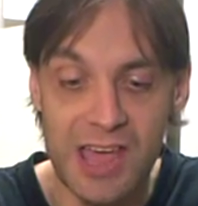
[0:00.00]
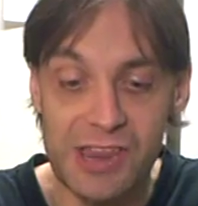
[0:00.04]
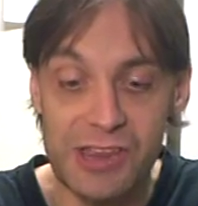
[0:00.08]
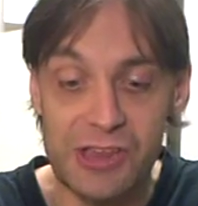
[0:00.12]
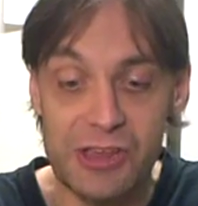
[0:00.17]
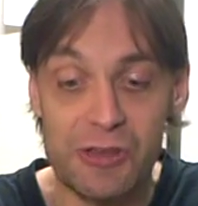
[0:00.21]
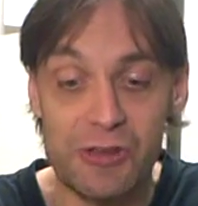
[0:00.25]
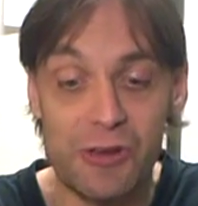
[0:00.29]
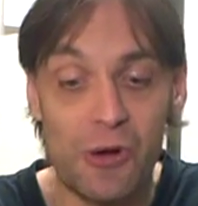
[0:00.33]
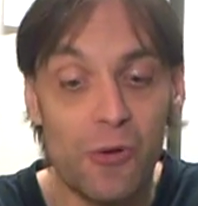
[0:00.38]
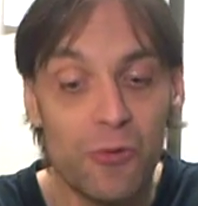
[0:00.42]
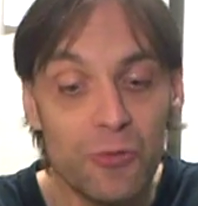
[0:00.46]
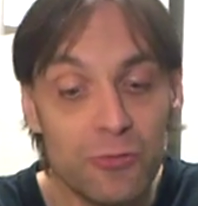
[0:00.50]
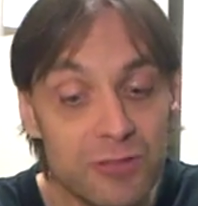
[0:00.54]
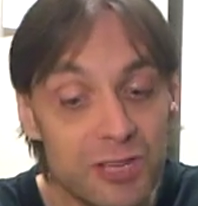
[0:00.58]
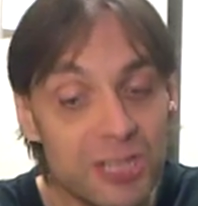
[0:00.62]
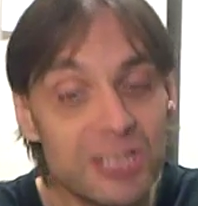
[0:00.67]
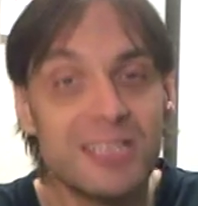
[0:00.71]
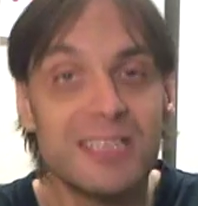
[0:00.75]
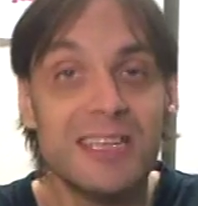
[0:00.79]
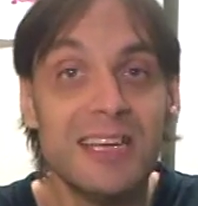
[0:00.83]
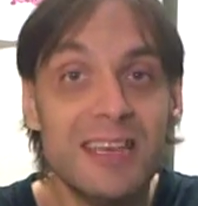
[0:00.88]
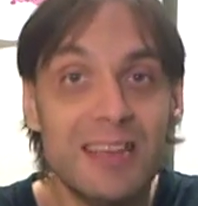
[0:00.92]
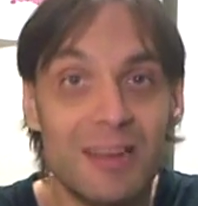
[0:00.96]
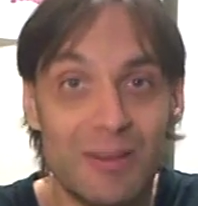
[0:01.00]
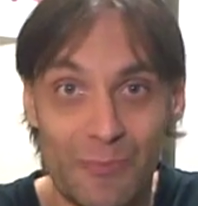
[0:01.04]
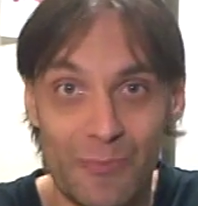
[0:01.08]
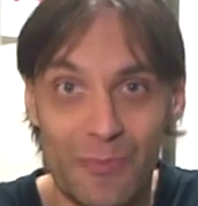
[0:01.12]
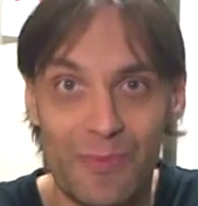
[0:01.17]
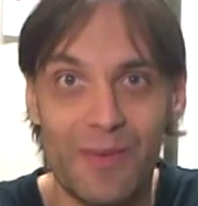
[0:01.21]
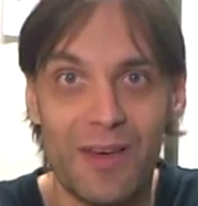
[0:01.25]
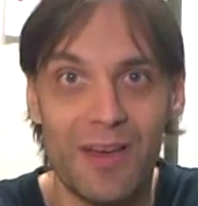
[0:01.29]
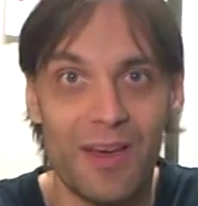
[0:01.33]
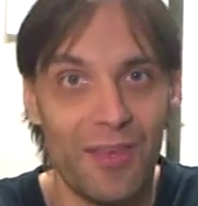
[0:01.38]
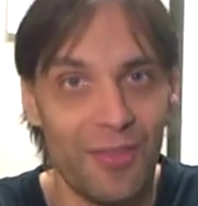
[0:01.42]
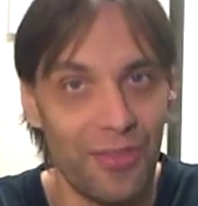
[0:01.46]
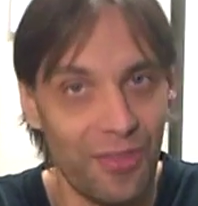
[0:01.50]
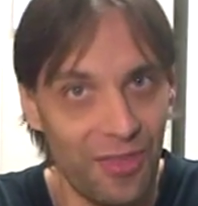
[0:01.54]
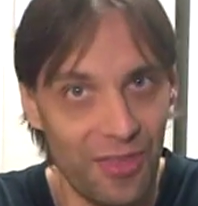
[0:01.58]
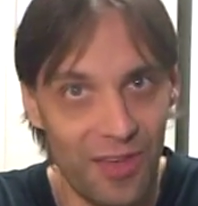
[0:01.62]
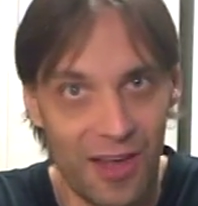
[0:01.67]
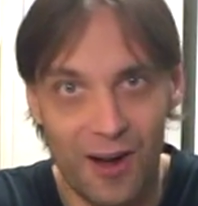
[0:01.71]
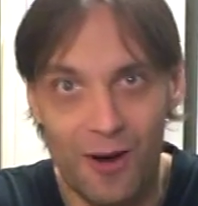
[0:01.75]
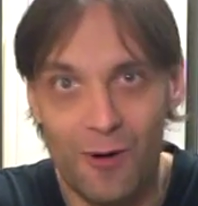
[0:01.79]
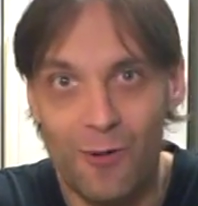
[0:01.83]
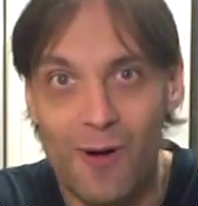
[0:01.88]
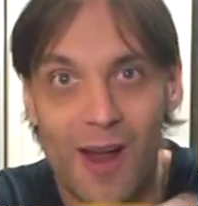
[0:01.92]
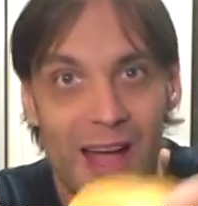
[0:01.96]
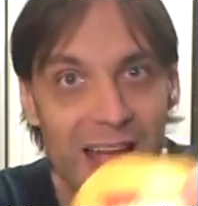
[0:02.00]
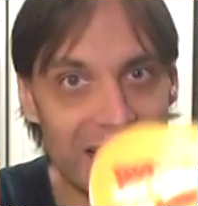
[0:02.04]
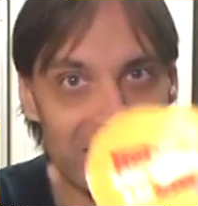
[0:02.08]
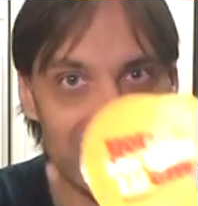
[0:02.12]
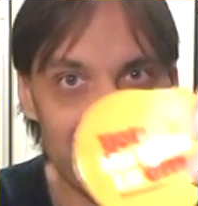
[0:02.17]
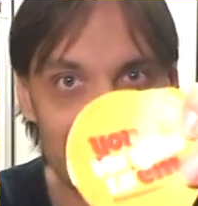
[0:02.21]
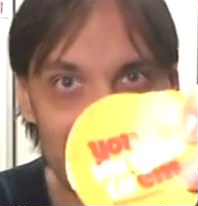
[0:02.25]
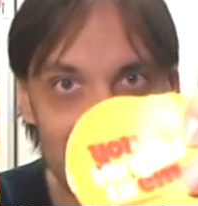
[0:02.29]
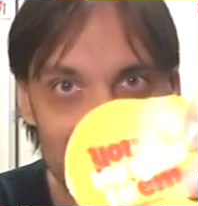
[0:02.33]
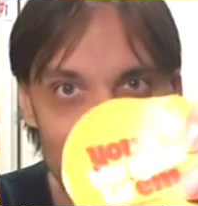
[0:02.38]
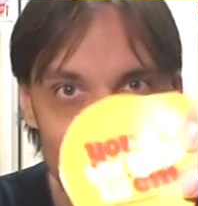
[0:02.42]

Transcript: And you don't just eat them. They're right.